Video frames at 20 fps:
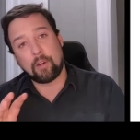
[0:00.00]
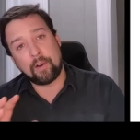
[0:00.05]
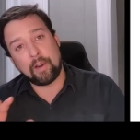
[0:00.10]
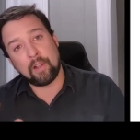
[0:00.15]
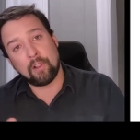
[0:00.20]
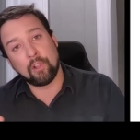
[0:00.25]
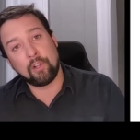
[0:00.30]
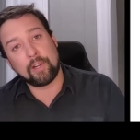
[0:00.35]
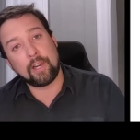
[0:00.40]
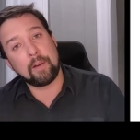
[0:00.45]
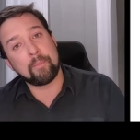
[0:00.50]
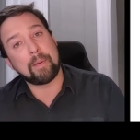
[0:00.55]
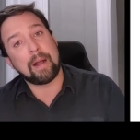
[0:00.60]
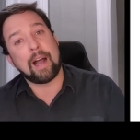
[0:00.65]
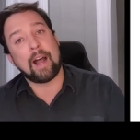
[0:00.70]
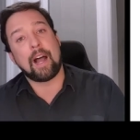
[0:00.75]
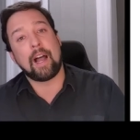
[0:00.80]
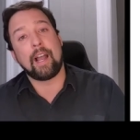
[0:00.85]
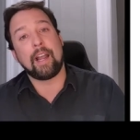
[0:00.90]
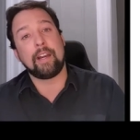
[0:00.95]
Looking
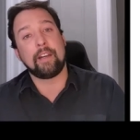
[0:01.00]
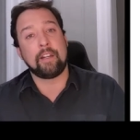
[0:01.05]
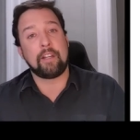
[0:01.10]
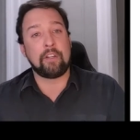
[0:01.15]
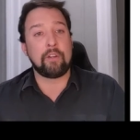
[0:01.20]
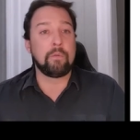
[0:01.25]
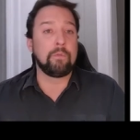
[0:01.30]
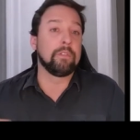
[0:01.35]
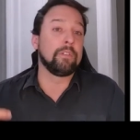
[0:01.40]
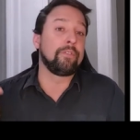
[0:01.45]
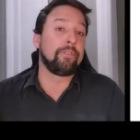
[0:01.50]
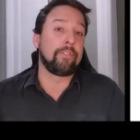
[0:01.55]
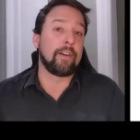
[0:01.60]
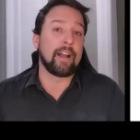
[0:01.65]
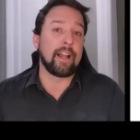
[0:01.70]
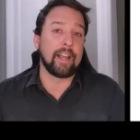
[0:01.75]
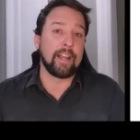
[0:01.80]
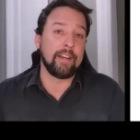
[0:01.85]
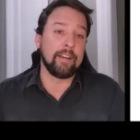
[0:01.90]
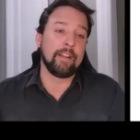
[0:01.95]
behind it, you will
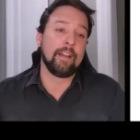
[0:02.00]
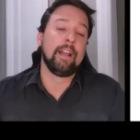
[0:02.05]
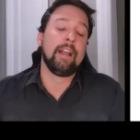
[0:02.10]
find.